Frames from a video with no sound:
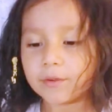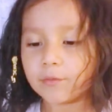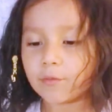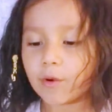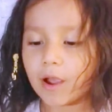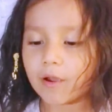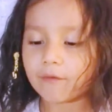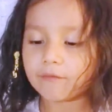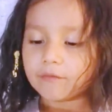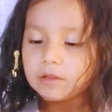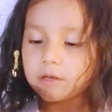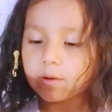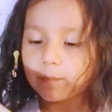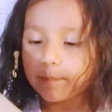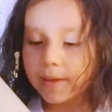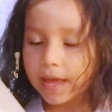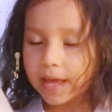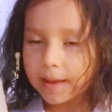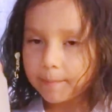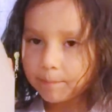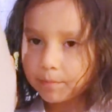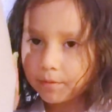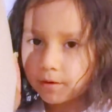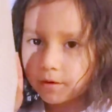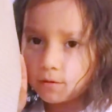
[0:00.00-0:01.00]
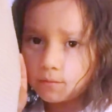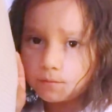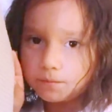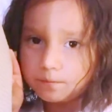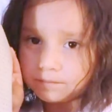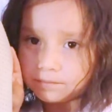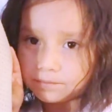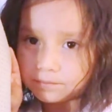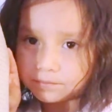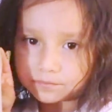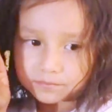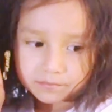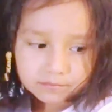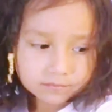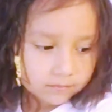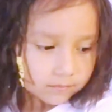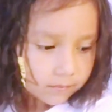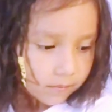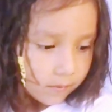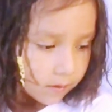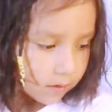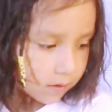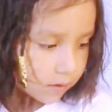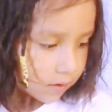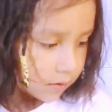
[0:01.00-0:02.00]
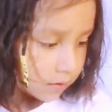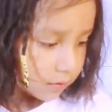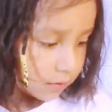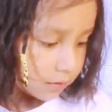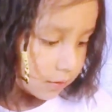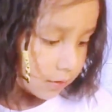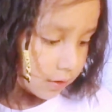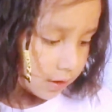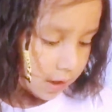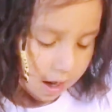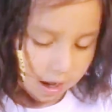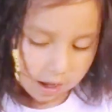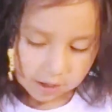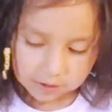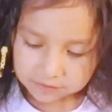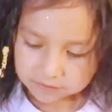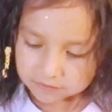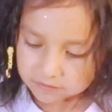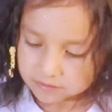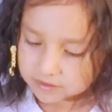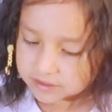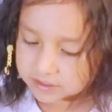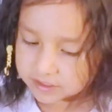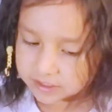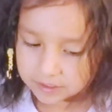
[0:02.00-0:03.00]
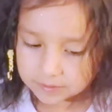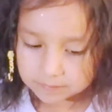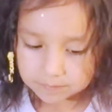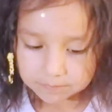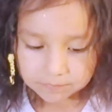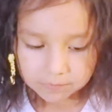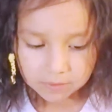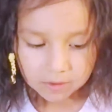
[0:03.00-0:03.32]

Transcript: grabbing a paper, as you can see.